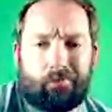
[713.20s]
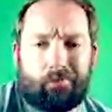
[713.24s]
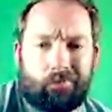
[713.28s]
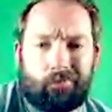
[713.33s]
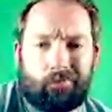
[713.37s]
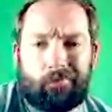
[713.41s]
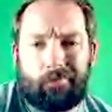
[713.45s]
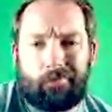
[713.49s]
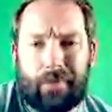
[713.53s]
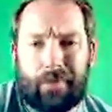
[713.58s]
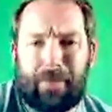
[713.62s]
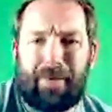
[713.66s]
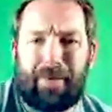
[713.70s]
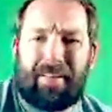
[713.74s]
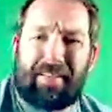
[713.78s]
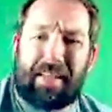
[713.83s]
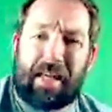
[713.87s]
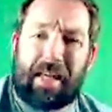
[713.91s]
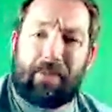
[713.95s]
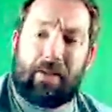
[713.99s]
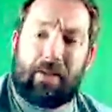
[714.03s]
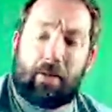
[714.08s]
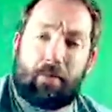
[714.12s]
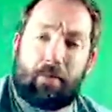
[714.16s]
maybe
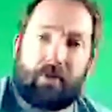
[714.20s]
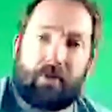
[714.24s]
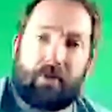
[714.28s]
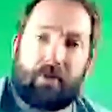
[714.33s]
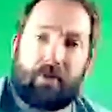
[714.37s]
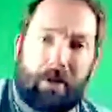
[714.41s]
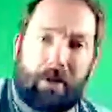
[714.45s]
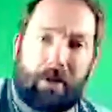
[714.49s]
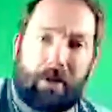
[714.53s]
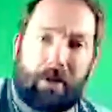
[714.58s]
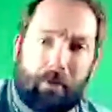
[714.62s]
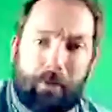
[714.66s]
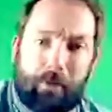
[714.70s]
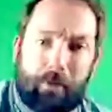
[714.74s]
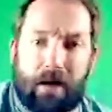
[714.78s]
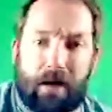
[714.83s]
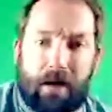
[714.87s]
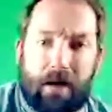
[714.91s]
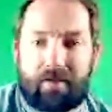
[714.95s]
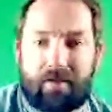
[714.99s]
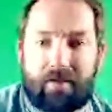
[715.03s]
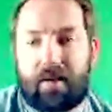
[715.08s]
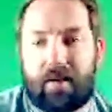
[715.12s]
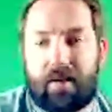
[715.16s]
70% minimally
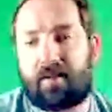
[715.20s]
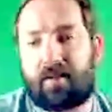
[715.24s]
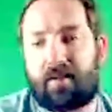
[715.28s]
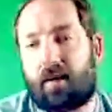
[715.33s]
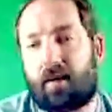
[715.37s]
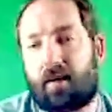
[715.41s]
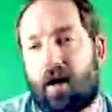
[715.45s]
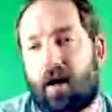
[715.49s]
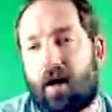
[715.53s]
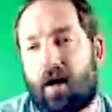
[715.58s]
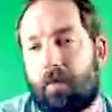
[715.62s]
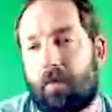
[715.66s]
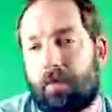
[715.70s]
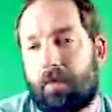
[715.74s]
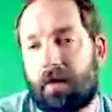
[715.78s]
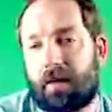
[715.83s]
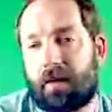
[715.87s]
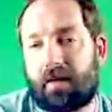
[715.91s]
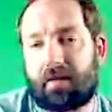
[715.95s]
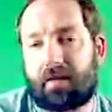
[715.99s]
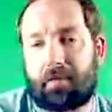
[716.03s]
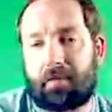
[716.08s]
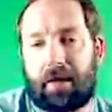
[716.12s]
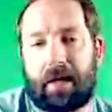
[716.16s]
processed,
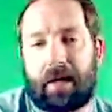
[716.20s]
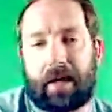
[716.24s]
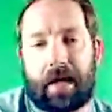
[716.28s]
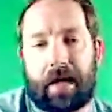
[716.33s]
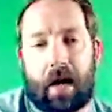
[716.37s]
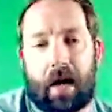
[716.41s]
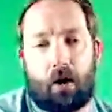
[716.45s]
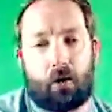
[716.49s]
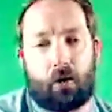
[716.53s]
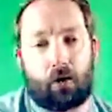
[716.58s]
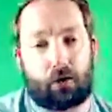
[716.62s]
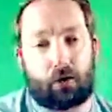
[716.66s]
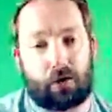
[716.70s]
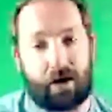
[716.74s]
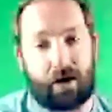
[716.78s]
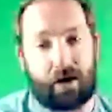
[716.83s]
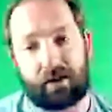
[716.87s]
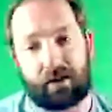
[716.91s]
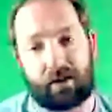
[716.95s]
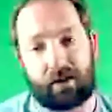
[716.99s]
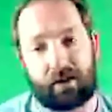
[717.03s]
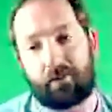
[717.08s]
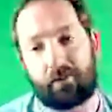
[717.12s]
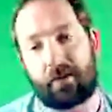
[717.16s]
unless I'm eating out or
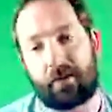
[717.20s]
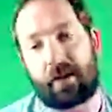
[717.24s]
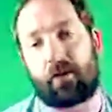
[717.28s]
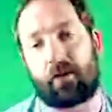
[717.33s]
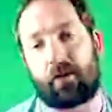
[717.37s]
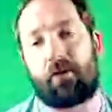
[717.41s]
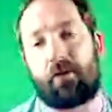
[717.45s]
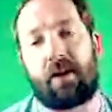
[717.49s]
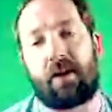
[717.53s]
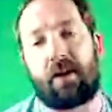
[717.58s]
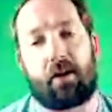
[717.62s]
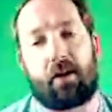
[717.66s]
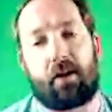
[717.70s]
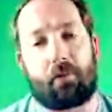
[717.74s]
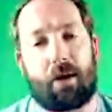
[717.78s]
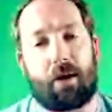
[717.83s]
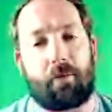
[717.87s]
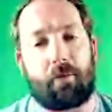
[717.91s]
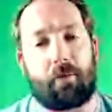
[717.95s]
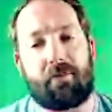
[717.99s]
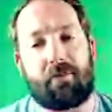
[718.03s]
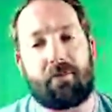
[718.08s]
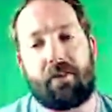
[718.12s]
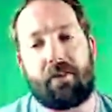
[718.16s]
traveling. Then it goes down to
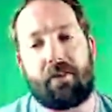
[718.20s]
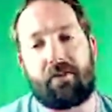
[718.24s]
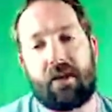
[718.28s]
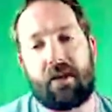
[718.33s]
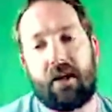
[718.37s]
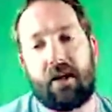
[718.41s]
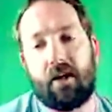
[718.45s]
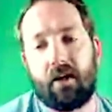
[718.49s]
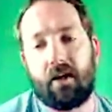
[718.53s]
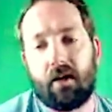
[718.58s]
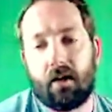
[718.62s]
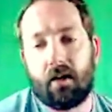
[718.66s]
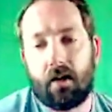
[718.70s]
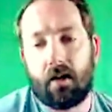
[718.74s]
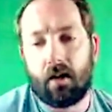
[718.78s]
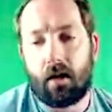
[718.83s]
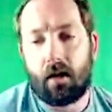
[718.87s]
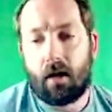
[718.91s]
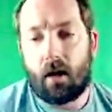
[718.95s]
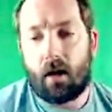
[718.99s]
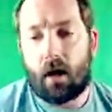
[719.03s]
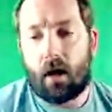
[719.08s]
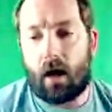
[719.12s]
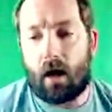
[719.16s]
probably 50.
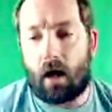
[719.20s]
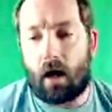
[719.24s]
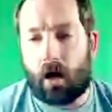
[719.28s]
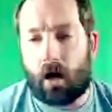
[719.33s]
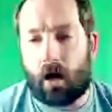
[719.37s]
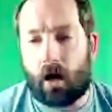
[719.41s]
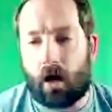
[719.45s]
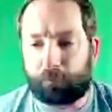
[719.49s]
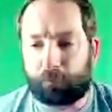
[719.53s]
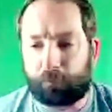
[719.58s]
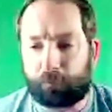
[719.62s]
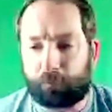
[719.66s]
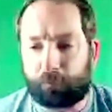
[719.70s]
Hope